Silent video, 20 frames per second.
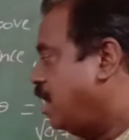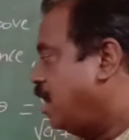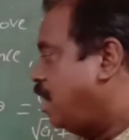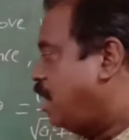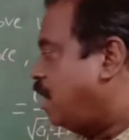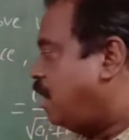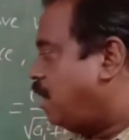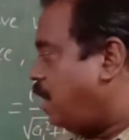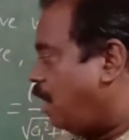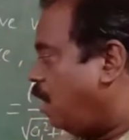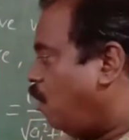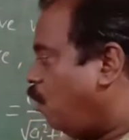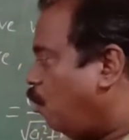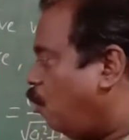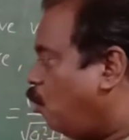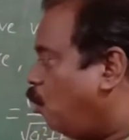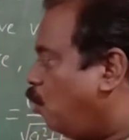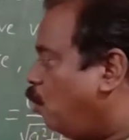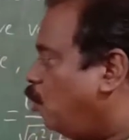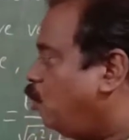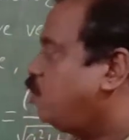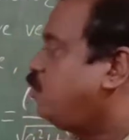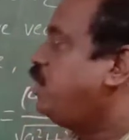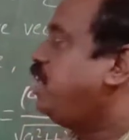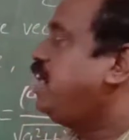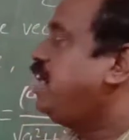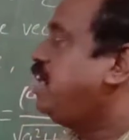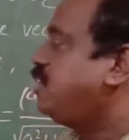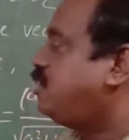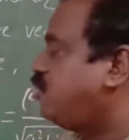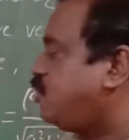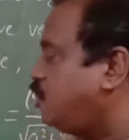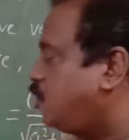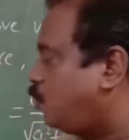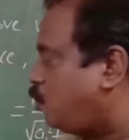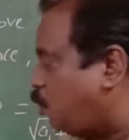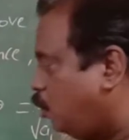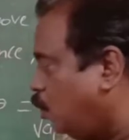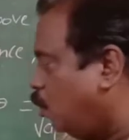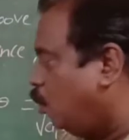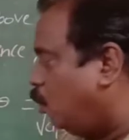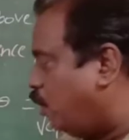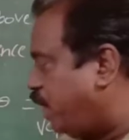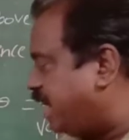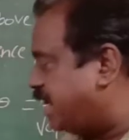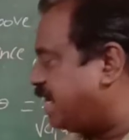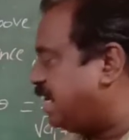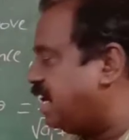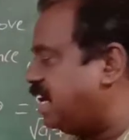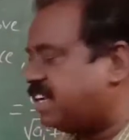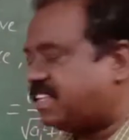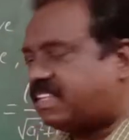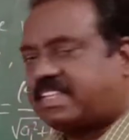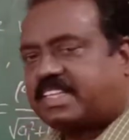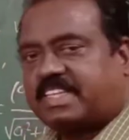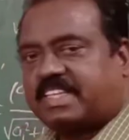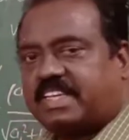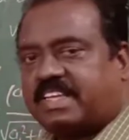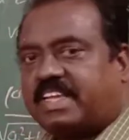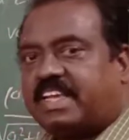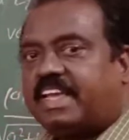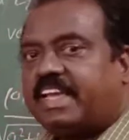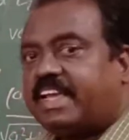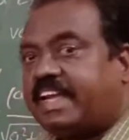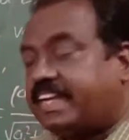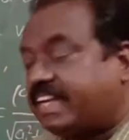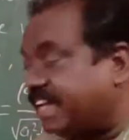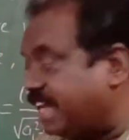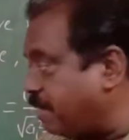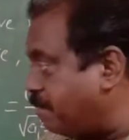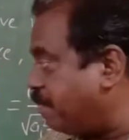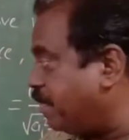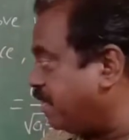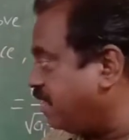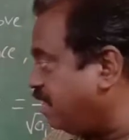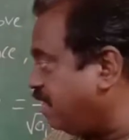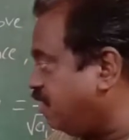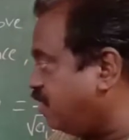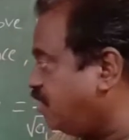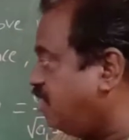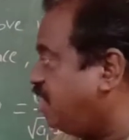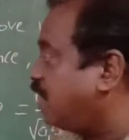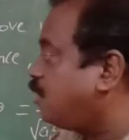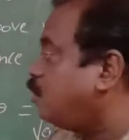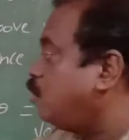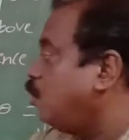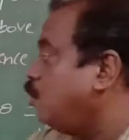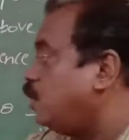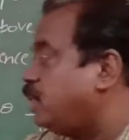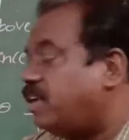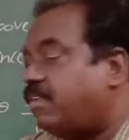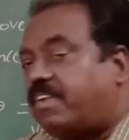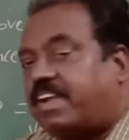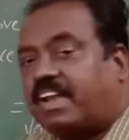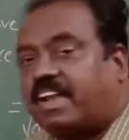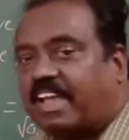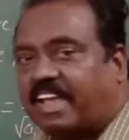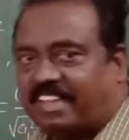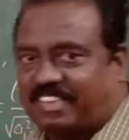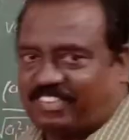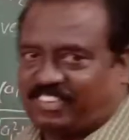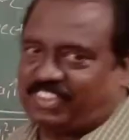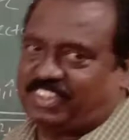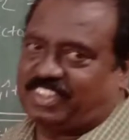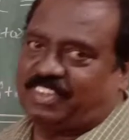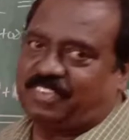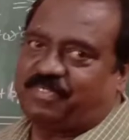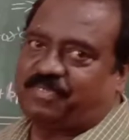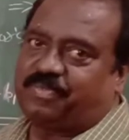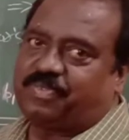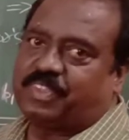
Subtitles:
Now these two vectors, it represents the two given lines.